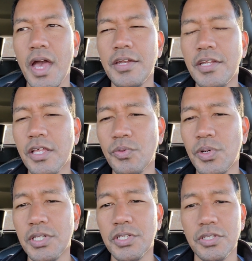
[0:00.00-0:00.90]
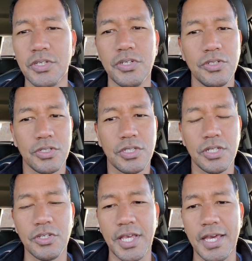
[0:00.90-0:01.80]
Another one, the good to
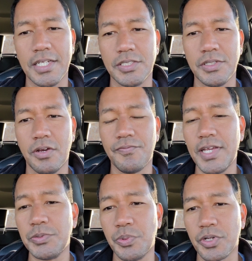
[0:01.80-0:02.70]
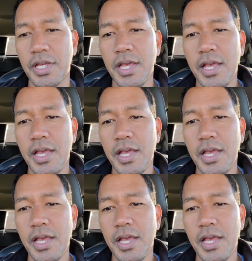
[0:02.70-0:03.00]
look at is you know Facebook.